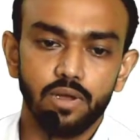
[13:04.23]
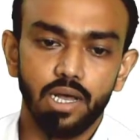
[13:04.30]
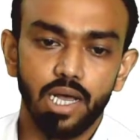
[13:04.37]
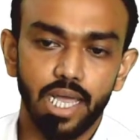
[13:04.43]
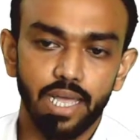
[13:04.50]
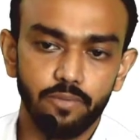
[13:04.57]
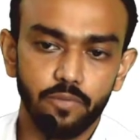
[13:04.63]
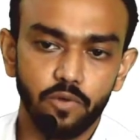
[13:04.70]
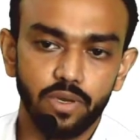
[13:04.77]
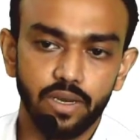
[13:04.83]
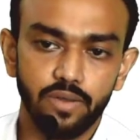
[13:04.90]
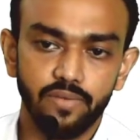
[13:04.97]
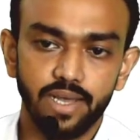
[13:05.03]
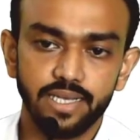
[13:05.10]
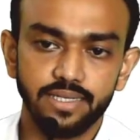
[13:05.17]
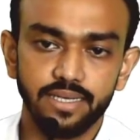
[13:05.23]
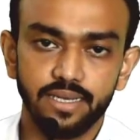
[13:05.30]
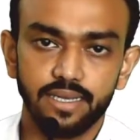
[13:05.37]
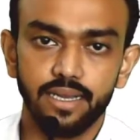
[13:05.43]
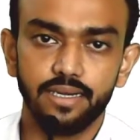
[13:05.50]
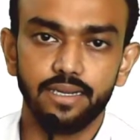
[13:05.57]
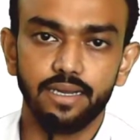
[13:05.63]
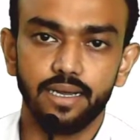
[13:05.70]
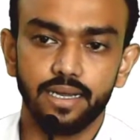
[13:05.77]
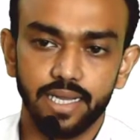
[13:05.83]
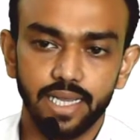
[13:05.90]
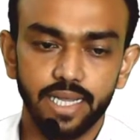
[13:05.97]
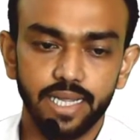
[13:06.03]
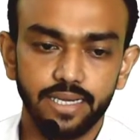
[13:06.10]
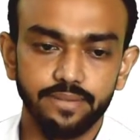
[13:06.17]
I am revising it
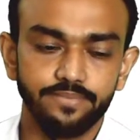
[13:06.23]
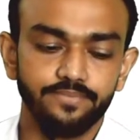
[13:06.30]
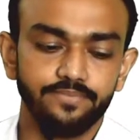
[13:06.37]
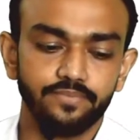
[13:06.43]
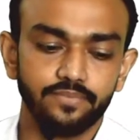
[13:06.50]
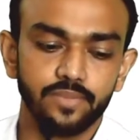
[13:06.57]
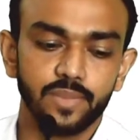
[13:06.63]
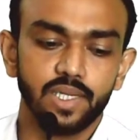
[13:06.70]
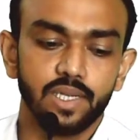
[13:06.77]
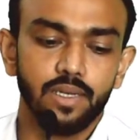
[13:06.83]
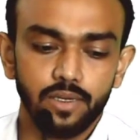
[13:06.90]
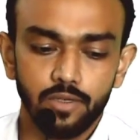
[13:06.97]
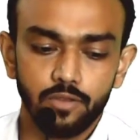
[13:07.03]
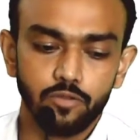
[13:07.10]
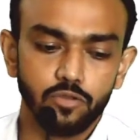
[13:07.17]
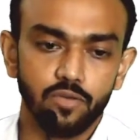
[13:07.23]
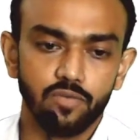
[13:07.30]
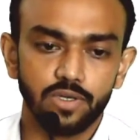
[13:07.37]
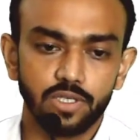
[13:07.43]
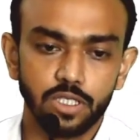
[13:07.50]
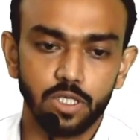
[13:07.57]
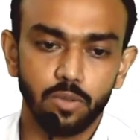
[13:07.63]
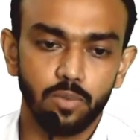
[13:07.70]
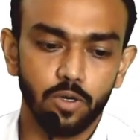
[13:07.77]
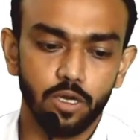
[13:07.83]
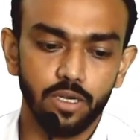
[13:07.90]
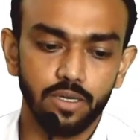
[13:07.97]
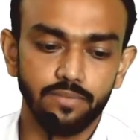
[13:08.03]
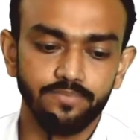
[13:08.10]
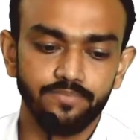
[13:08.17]
again. So first of
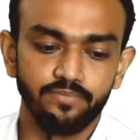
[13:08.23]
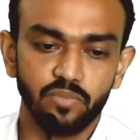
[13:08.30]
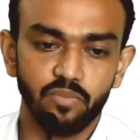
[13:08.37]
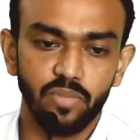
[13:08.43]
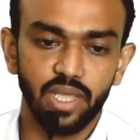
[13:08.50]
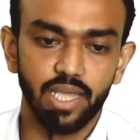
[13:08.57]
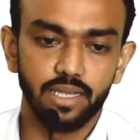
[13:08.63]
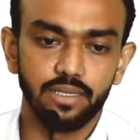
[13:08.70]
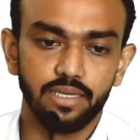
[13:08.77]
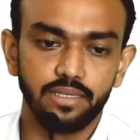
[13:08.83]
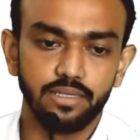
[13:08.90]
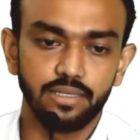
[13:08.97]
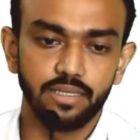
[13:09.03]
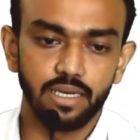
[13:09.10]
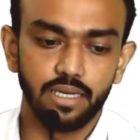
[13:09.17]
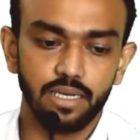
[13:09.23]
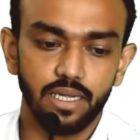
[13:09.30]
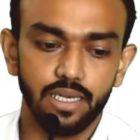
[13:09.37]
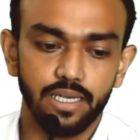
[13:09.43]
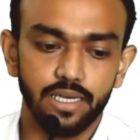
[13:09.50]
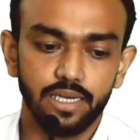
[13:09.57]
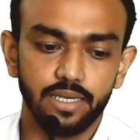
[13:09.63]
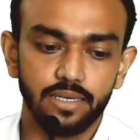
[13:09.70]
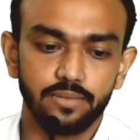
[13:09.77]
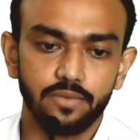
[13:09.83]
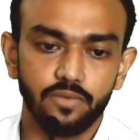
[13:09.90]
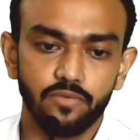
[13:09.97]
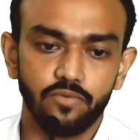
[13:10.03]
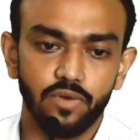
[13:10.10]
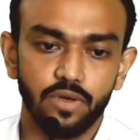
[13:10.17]
all, make this circle here.
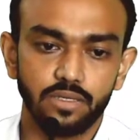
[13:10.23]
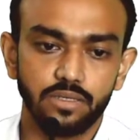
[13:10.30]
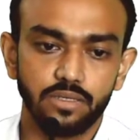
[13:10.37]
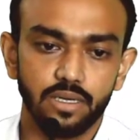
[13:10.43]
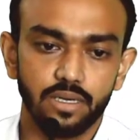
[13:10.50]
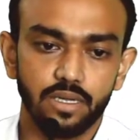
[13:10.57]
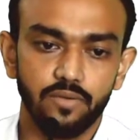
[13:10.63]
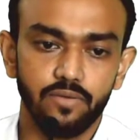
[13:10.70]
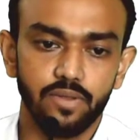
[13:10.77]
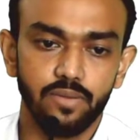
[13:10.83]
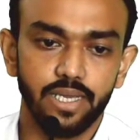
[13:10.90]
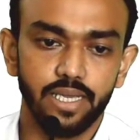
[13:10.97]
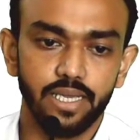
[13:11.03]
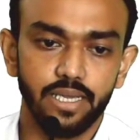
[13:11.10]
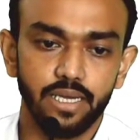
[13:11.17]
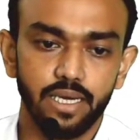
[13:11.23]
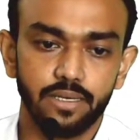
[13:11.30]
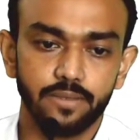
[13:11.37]
First circle will be here,